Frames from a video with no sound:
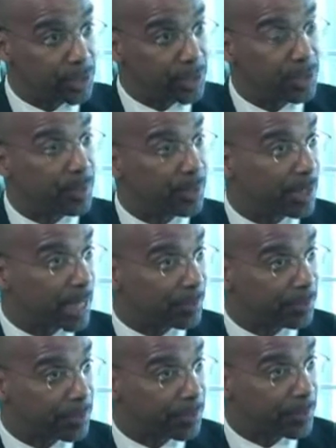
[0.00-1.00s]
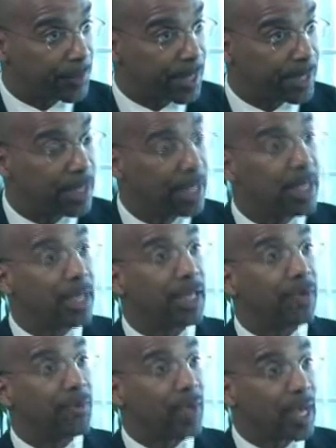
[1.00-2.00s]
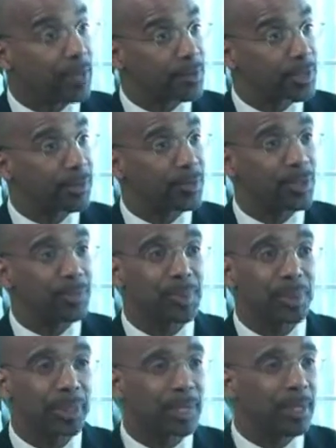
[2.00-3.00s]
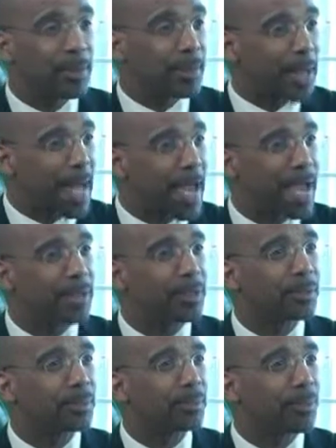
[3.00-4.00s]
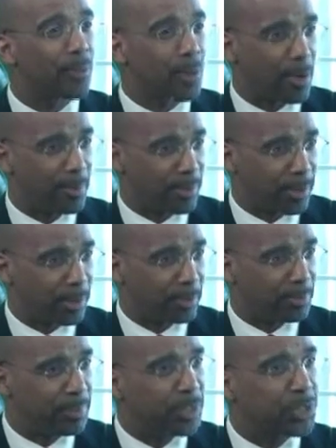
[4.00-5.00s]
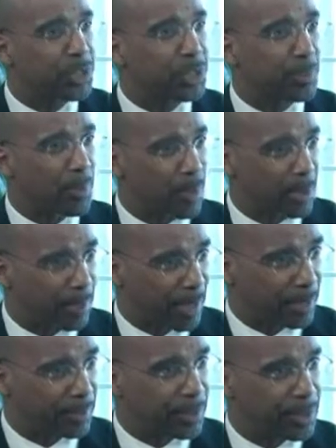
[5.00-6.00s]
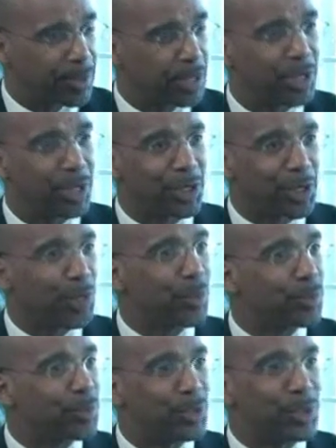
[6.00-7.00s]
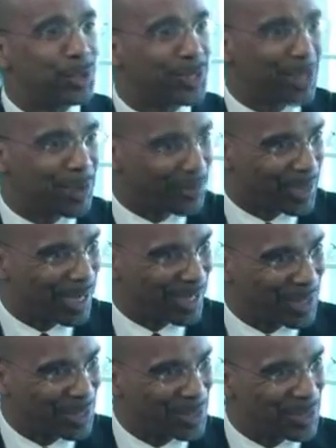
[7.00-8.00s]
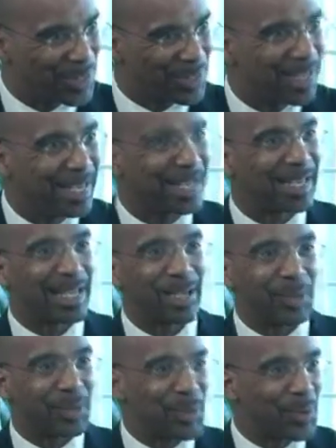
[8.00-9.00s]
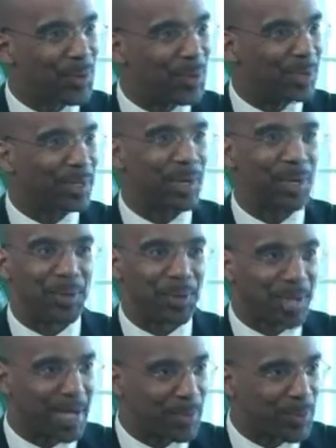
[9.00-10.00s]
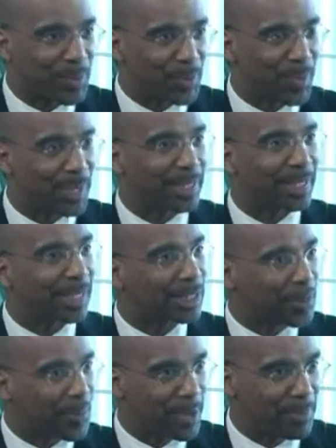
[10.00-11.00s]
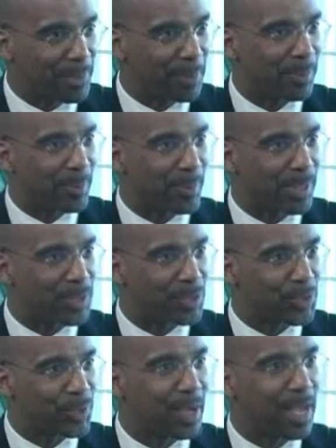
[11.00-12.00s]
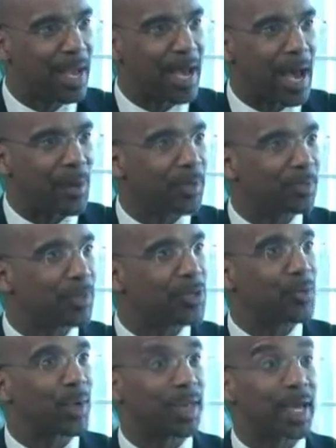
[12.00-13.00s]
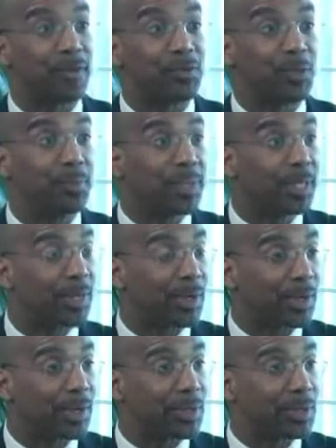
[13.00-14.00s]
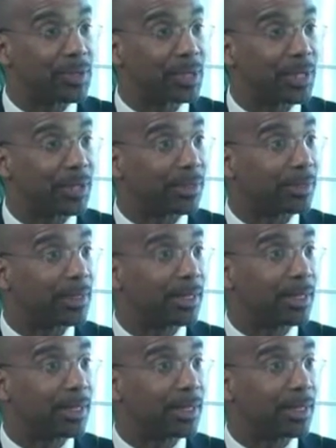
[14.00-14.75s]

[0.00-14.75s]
deal with it after the fact. If you have symptoms, act promptly. Be smart about this. Don't do self-diagnosis. Get on the horn, call 911, get the right people around you. I would much rather have too many calls that are